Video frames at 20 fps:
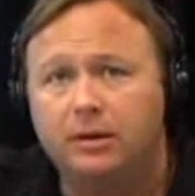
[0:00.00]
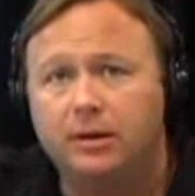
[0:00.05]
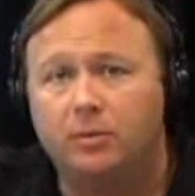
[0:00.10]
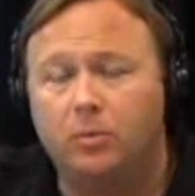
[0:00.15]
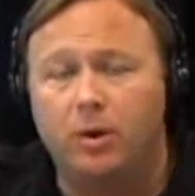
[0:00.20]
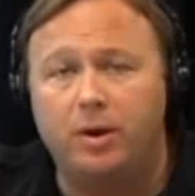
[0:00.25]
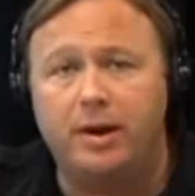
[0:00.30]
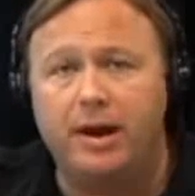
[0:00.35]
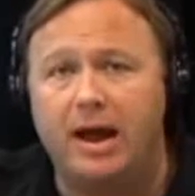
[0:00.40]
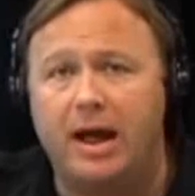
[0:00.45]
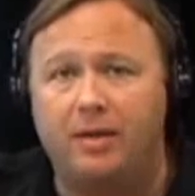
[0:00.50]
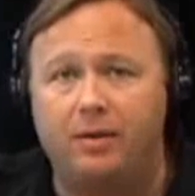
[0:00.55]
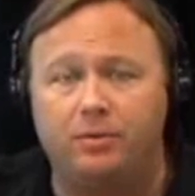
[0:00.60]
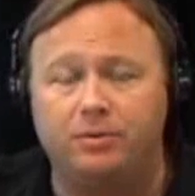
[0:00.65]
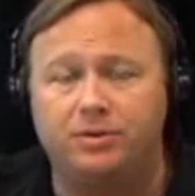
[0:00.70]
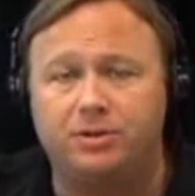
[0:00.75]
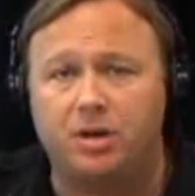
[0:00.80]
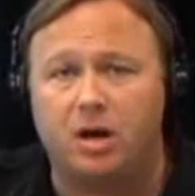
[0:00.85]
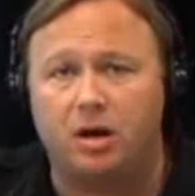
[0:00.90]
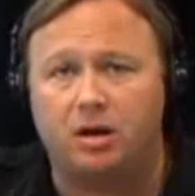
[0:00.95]
And one day
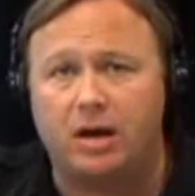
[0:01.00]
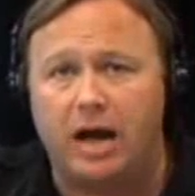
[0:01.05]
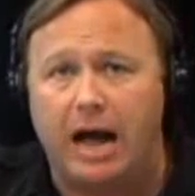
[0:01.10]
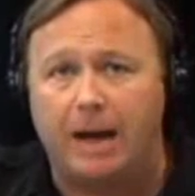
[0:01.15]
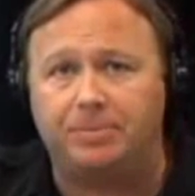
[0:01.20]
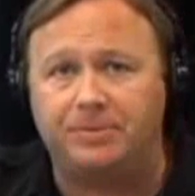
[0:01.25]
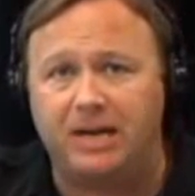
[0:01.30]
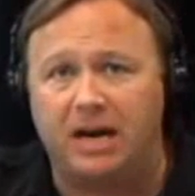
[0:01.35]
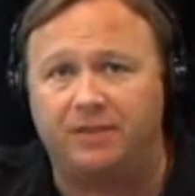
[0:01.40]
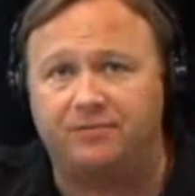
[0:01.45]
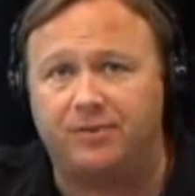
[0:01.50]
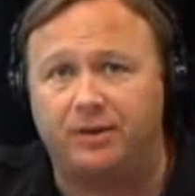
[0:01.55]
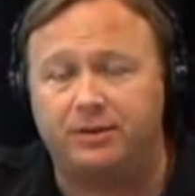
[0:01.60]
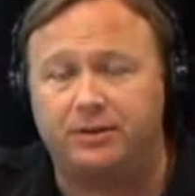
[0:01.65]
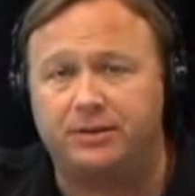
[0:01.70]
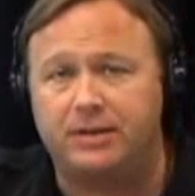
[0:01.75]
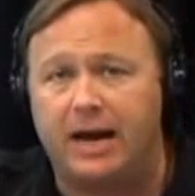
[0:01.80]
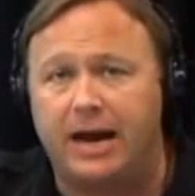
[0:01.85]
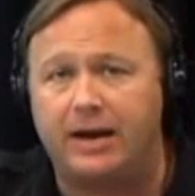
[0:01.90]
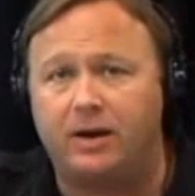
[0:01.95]
I saw cops out
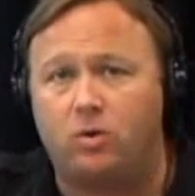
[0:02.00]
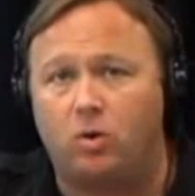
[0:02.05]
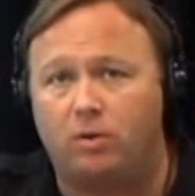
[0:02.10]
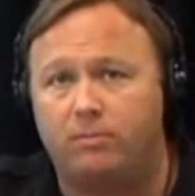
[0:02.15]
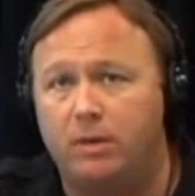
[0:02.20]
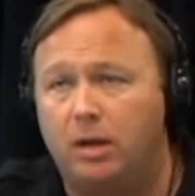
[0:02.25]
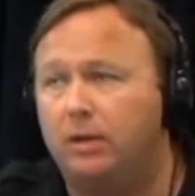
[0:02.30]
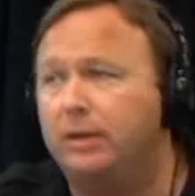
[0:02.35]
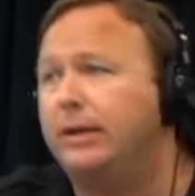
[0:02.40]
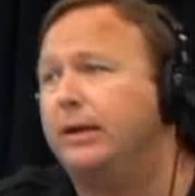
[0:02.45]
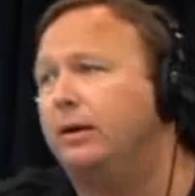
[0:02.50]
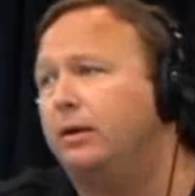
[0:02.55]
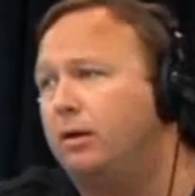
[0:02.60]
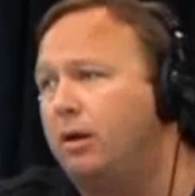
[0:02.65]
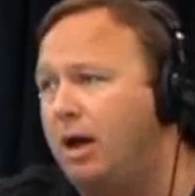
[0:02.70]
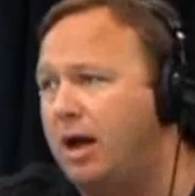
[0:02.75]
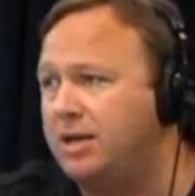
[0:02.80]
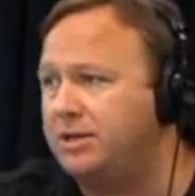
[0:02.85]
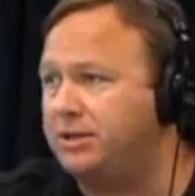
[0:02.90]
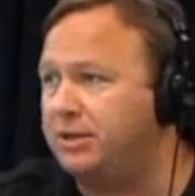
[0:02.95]
front of the DynCorp building here
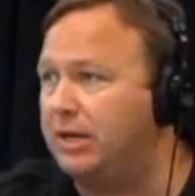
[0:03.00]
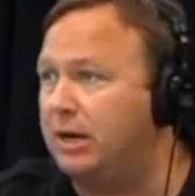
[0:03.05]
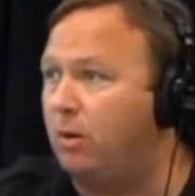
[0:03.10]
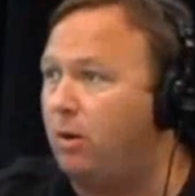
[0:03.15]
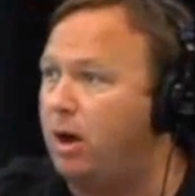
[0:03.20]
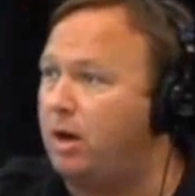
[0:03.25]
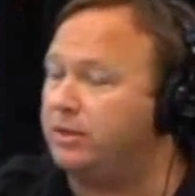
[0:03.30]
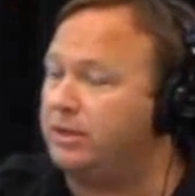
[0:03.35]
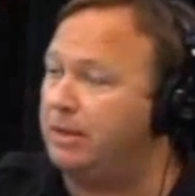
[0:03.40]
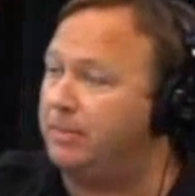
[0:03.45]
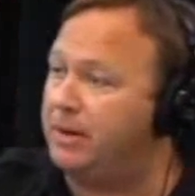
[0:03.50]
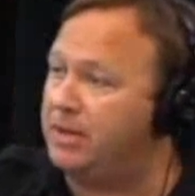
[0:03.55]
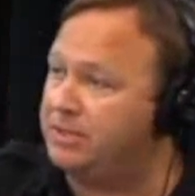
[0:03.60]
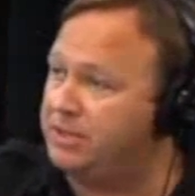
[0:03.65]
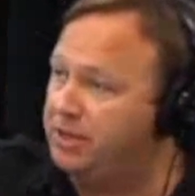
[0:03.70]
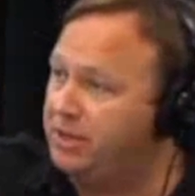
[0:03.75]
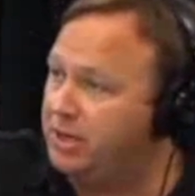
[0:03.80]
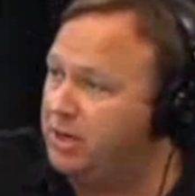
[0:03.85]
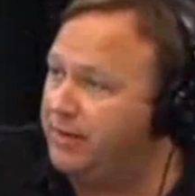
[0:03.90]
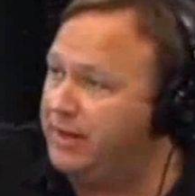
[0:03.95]
in Austin. I walked up and I
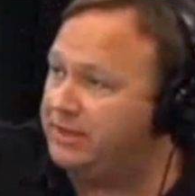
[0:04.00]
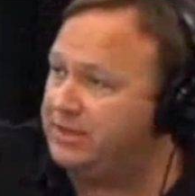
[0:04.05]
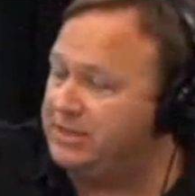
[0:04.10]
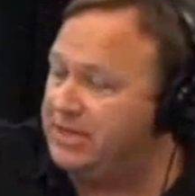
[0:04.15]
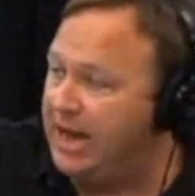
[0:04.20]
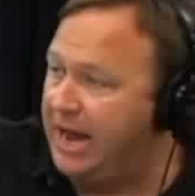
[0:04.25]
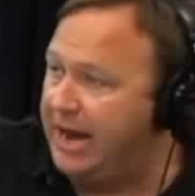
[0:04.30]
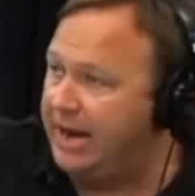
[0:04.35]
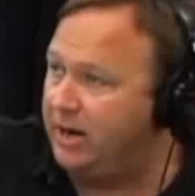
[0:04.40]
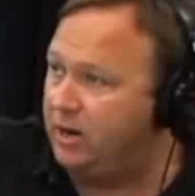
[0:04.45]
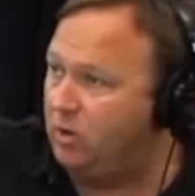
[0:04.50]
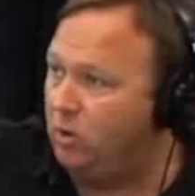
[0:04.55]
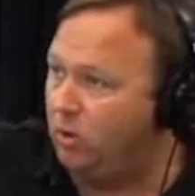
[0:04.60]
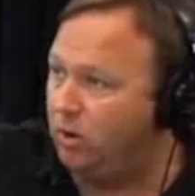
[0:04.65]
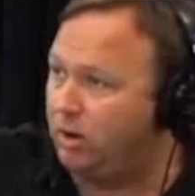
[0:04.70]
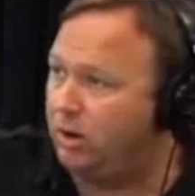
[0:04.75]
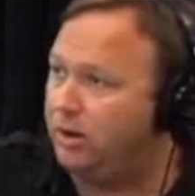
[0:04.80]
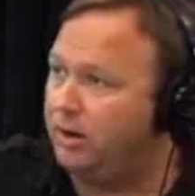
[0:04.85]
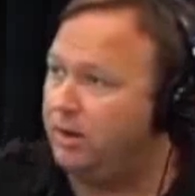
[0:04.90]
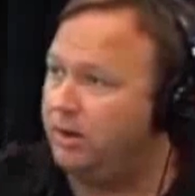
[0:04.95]
said, that's
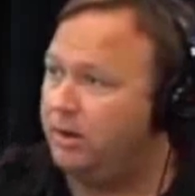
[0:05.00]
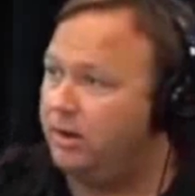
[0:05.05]
DynCorp.